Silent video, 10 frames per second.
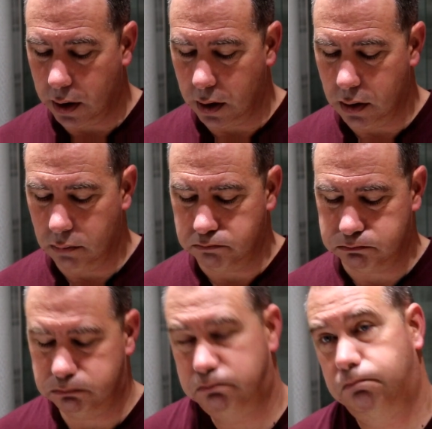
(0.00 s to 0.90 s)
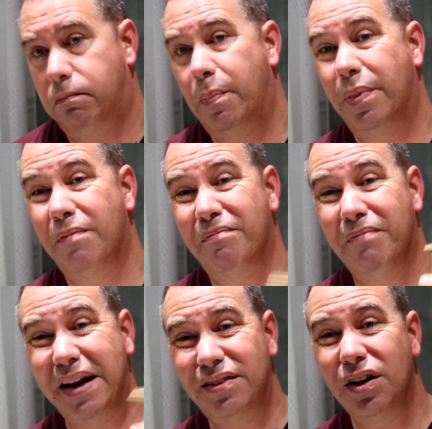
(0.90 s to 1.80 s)

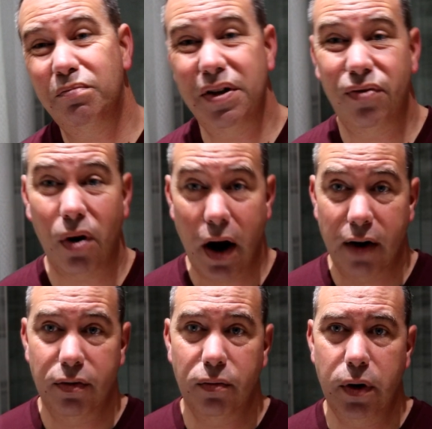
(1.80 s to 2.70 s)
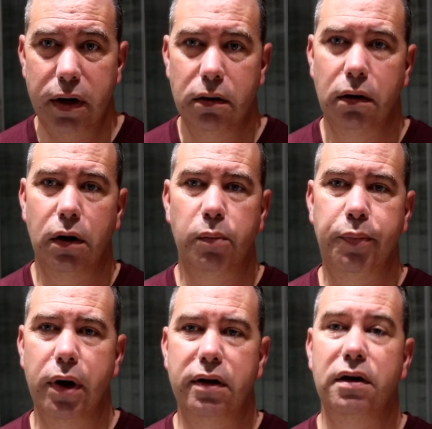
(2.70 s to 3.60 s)
Might not be for everyone,
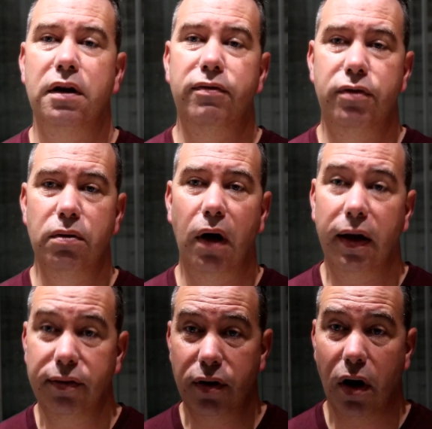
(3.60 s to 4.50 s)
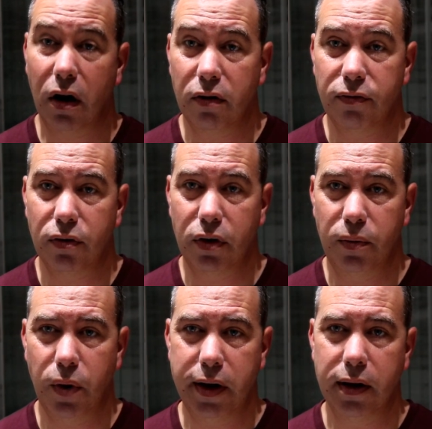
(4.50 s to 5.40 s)
but if you like the
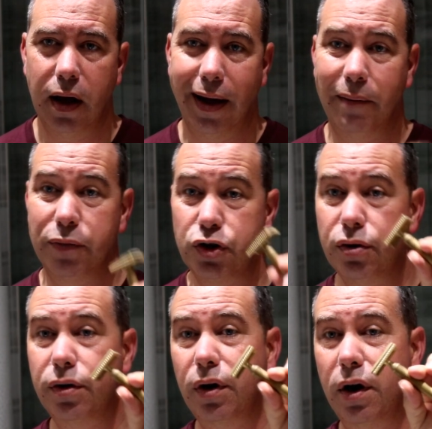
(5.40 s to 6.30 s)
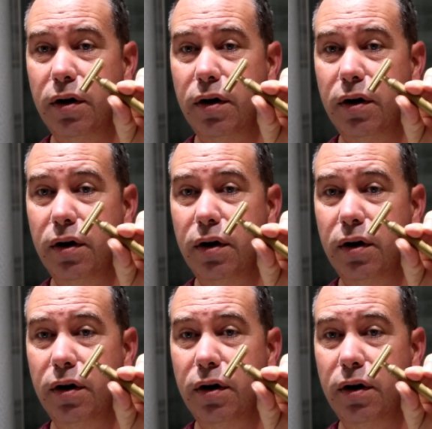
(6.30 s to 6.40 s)
R41, I'm sure